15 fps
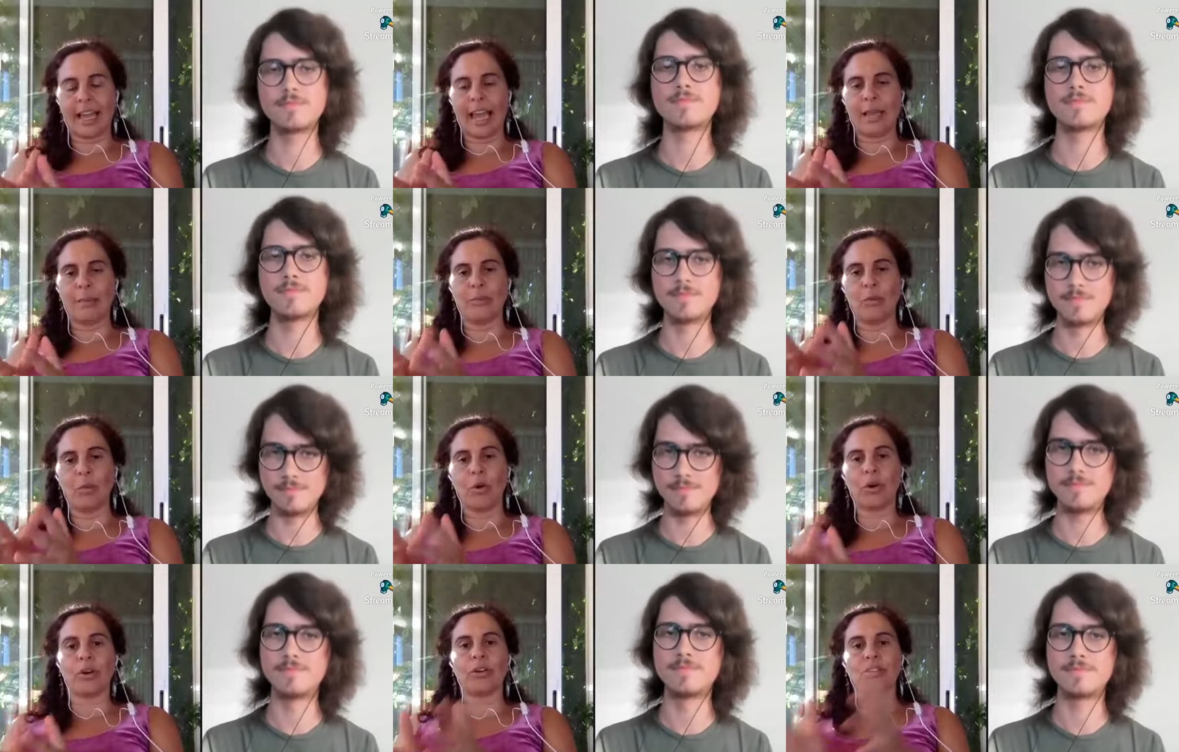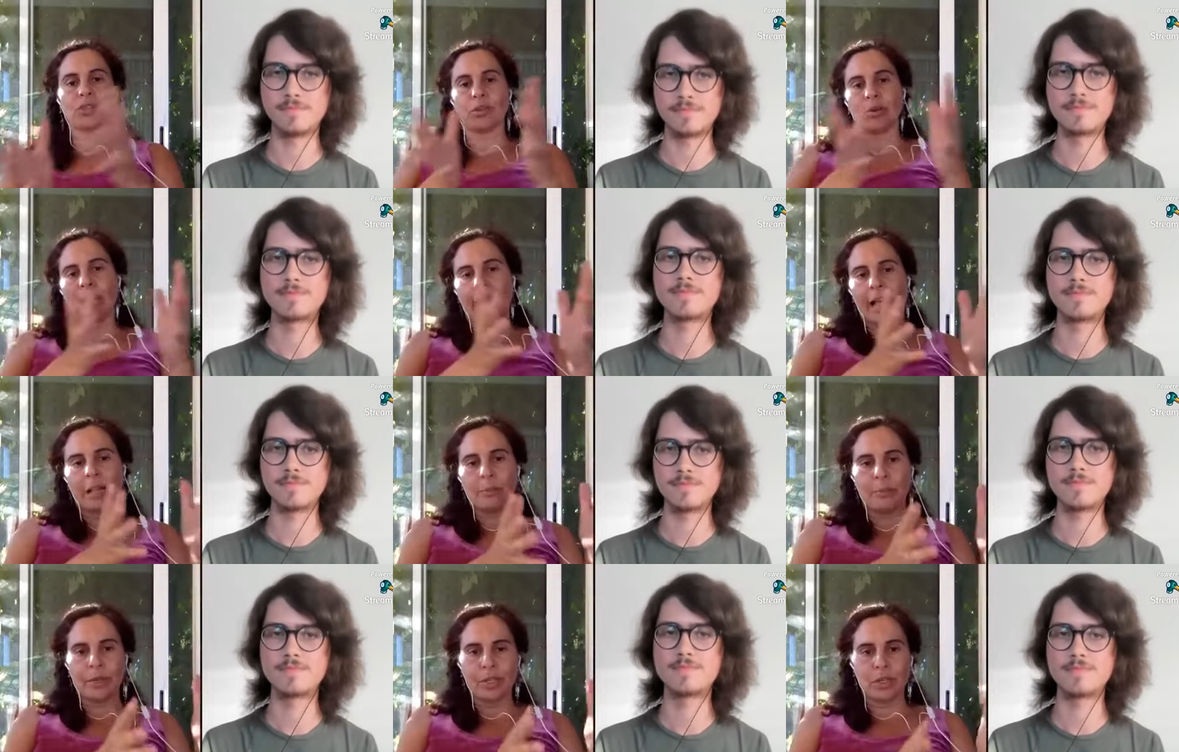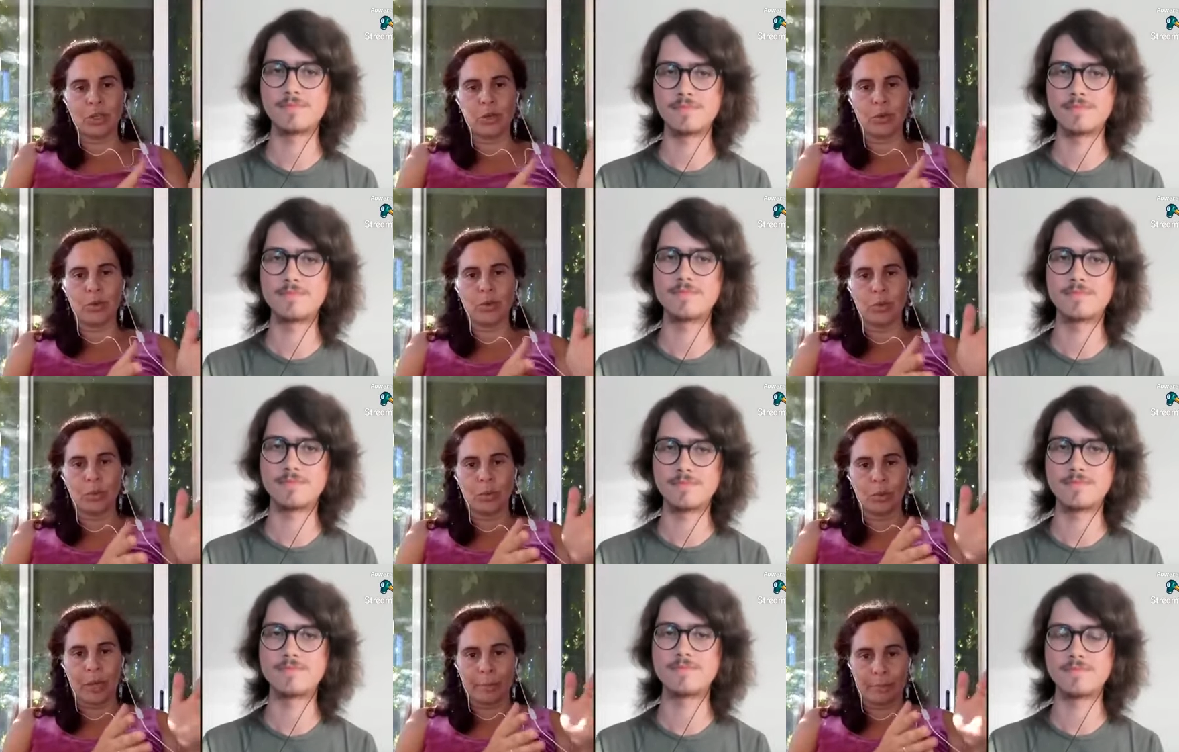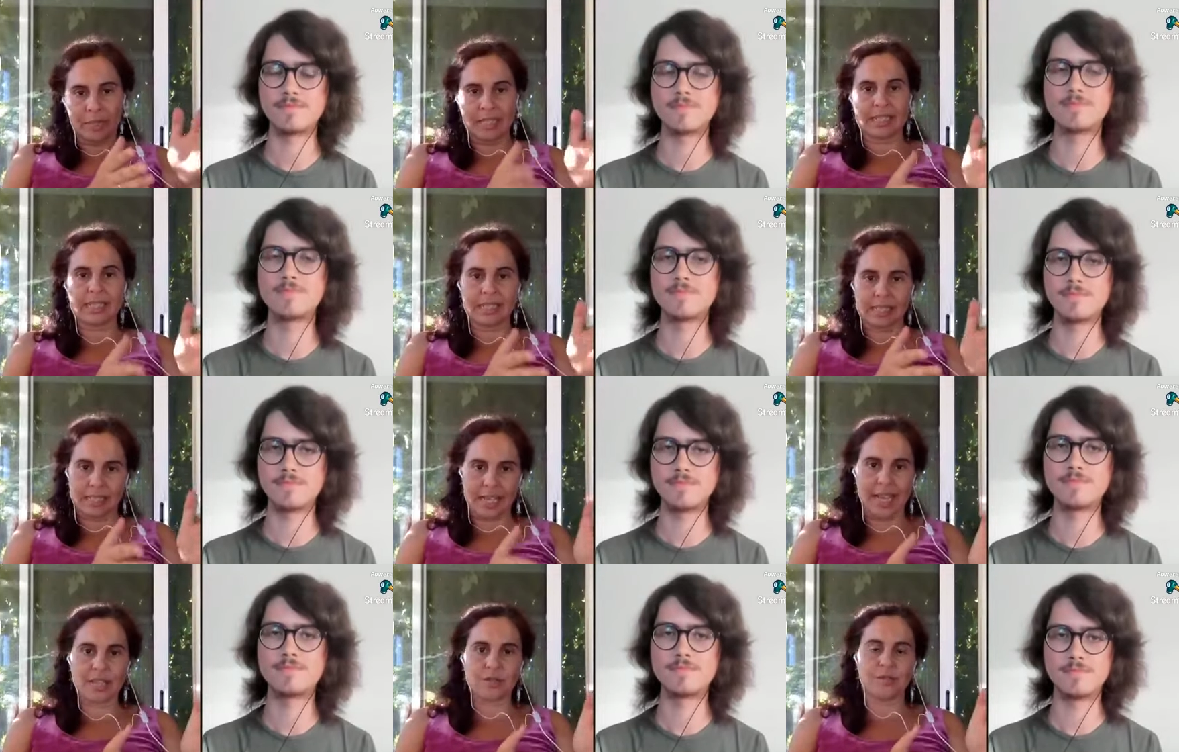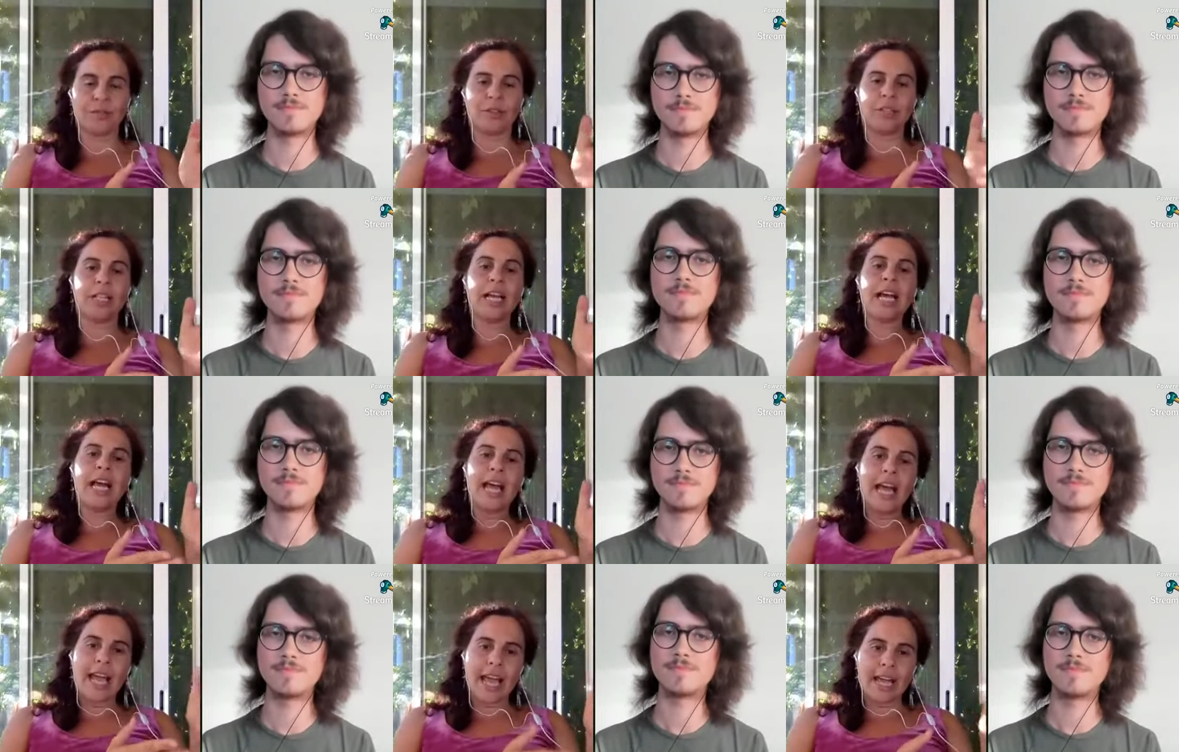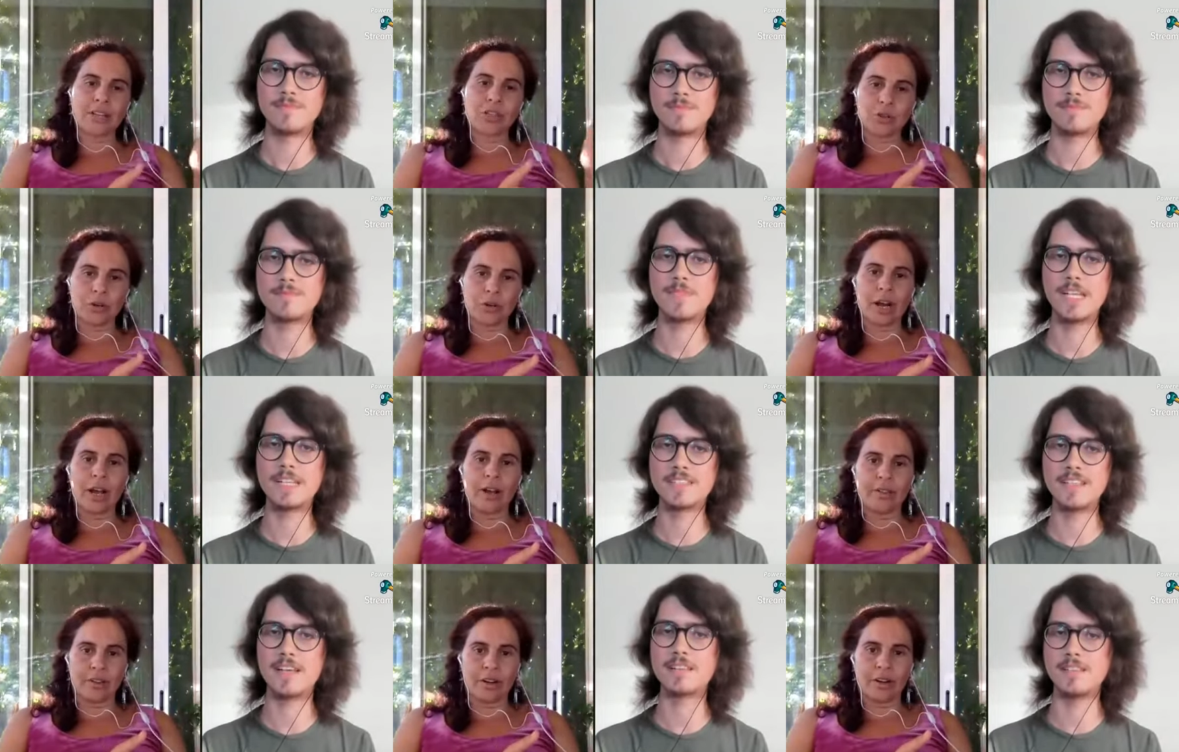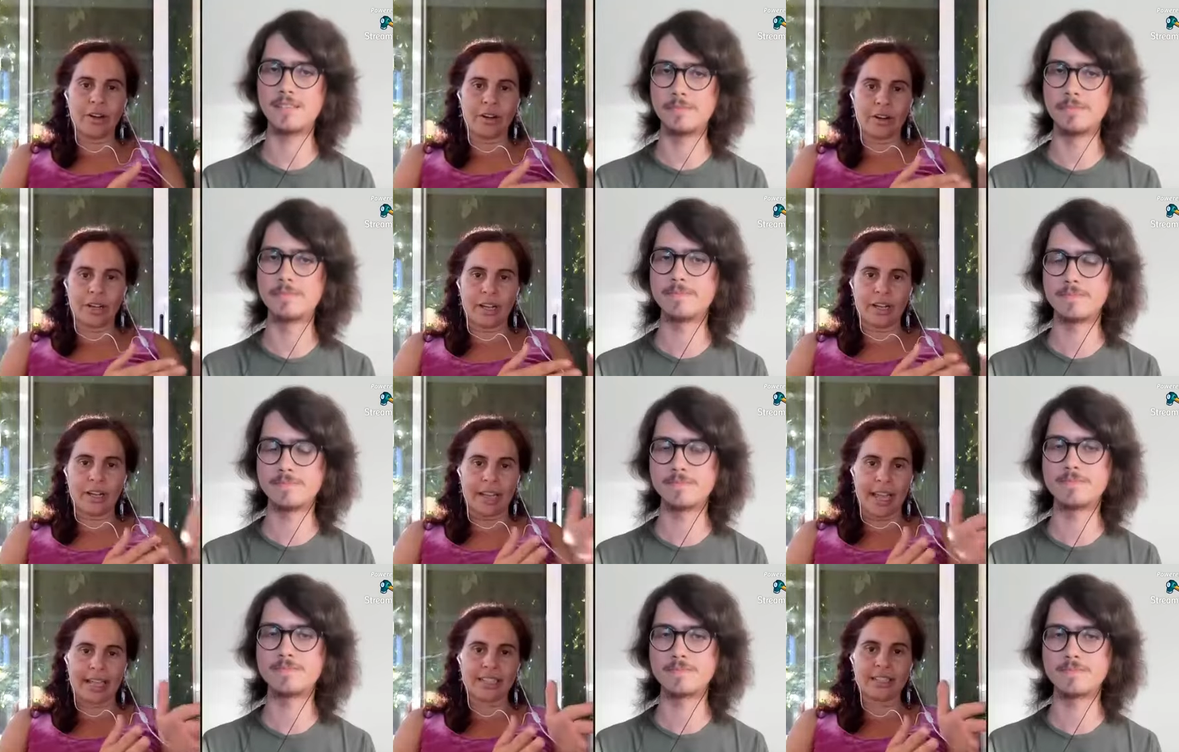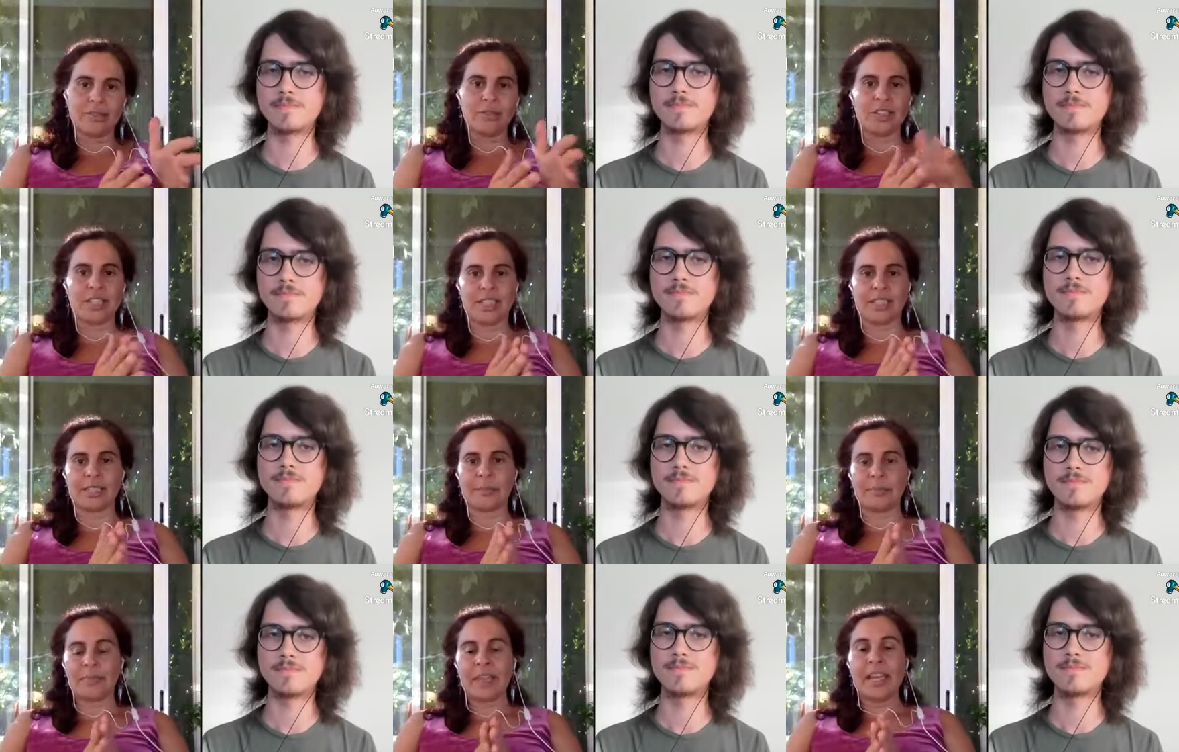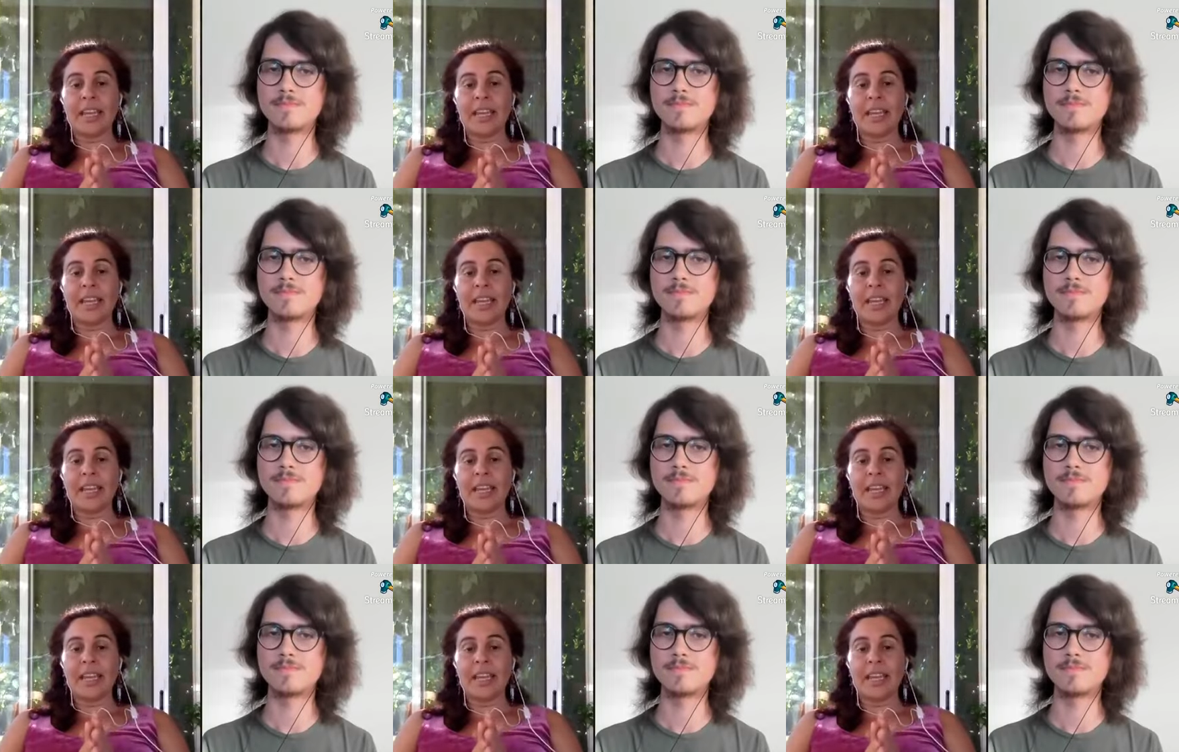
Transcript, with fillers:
Speaker 1: game mm-hmm. were also helping you be successful at your other activities.